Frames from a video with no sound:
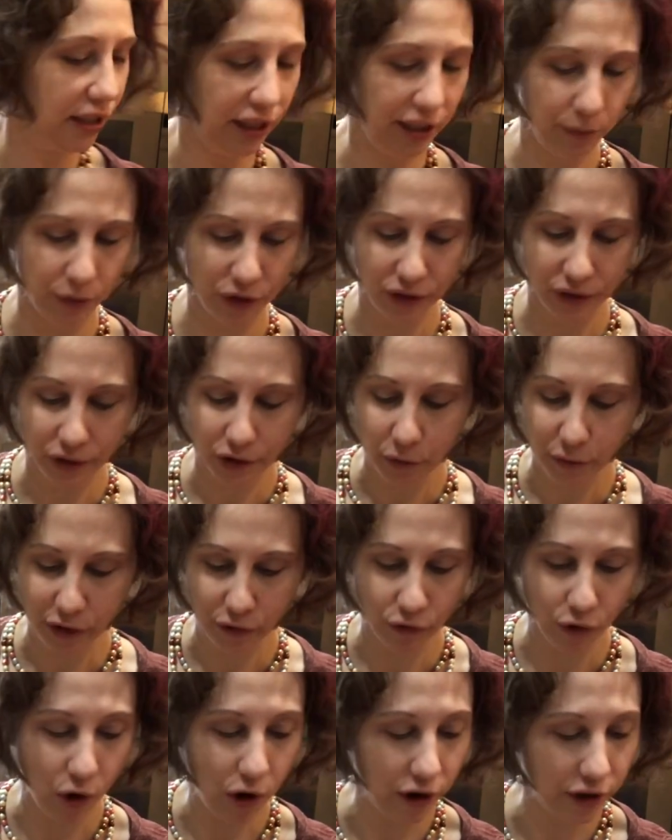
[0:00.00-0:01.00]
it was a little bit
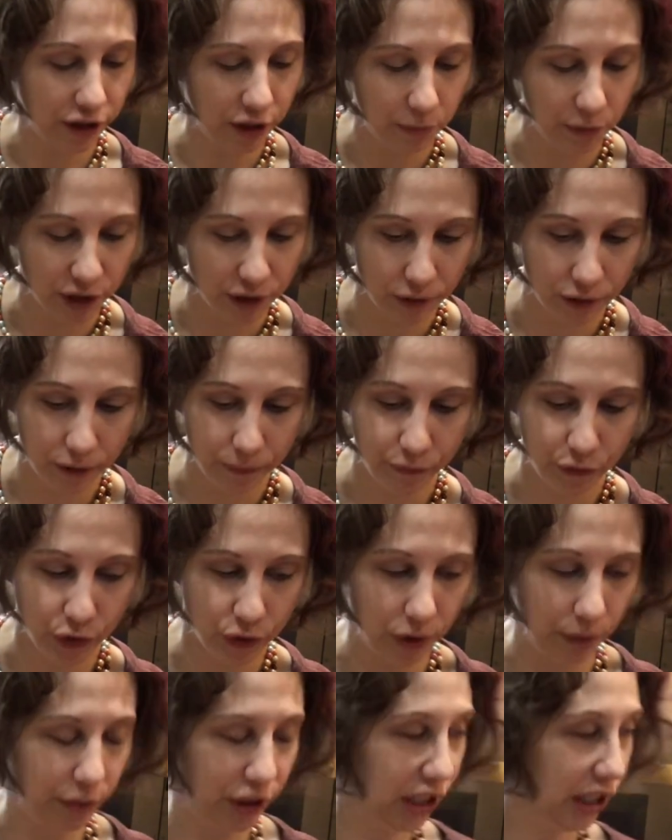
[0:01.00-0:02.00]
raw in the middle, so
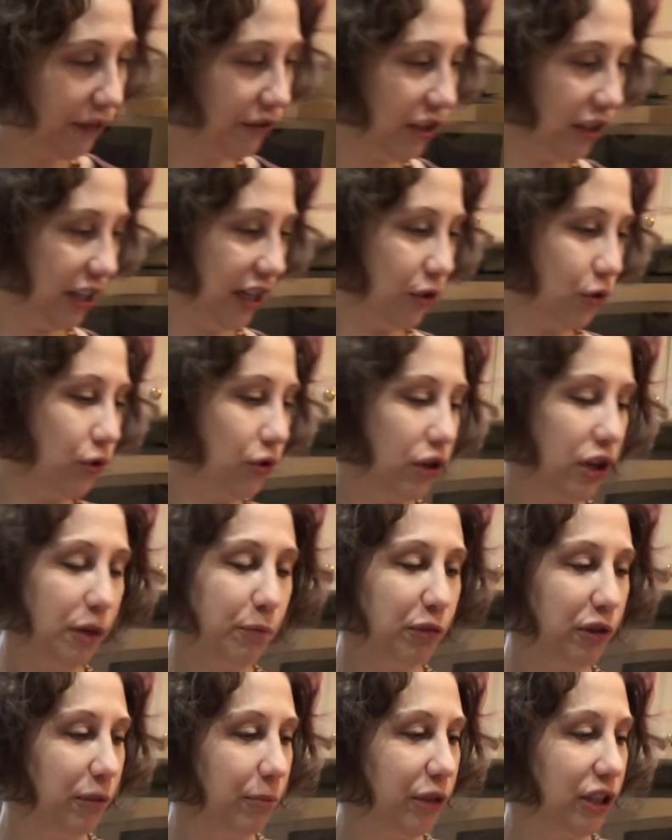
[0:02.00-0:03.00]
I'm going to give it an extra
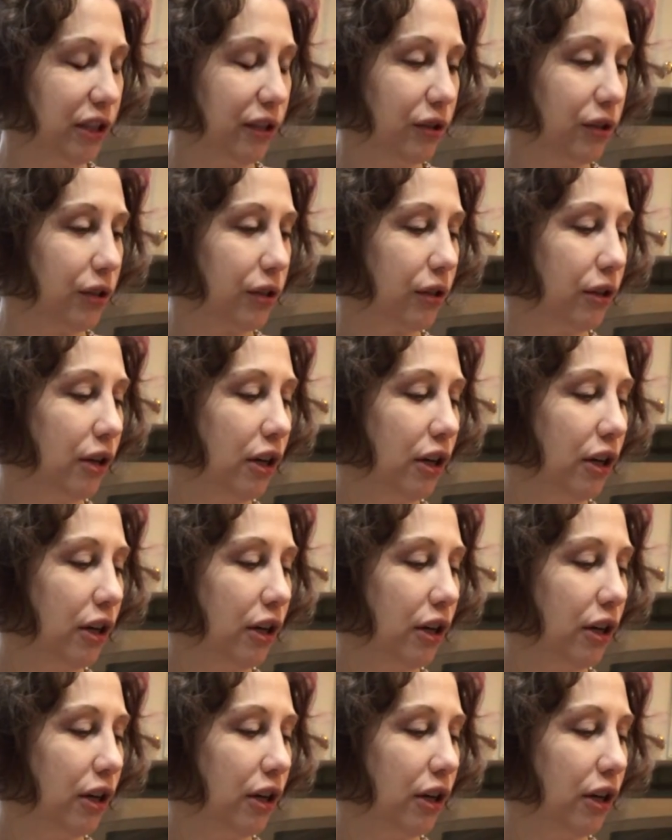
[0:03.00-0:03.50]
couple of minutes.